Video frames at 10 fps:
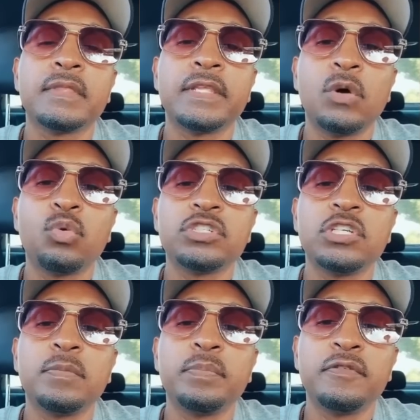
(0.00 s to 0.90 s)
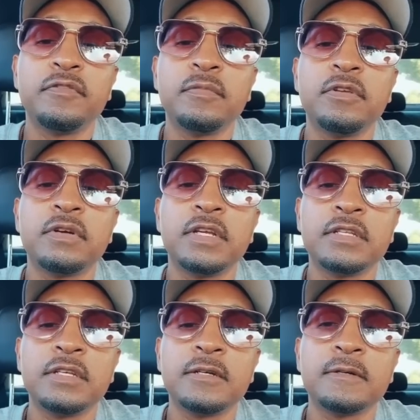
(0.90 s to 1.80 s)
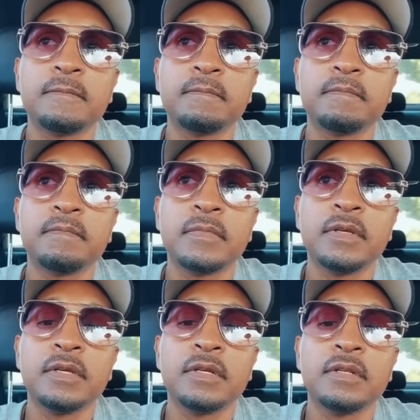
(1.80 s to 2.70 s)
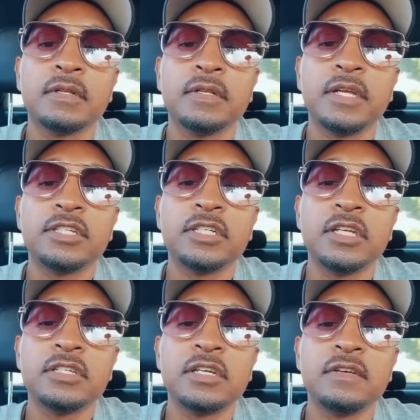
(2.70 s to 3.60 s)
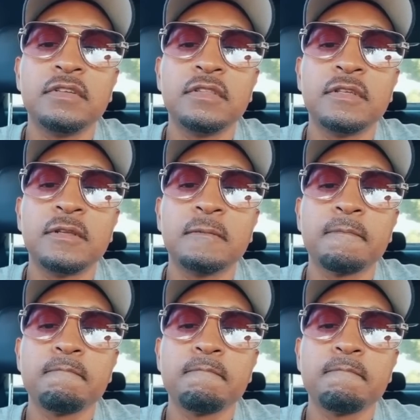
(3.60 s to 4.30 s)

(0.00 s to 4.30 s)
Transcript: that was the epiphany right there. That changed everything.